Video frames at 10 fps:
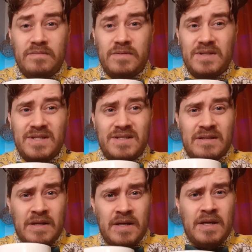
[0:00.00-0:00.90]
But just
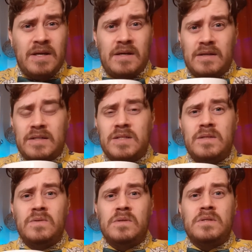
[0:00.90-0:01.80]
an
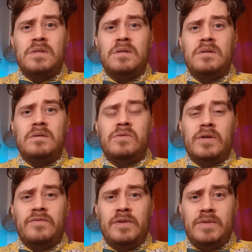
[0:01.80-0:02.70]
excuse to
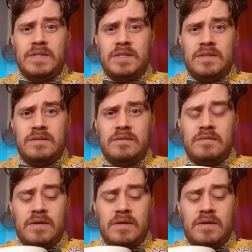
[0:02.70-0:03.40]
drink fluids.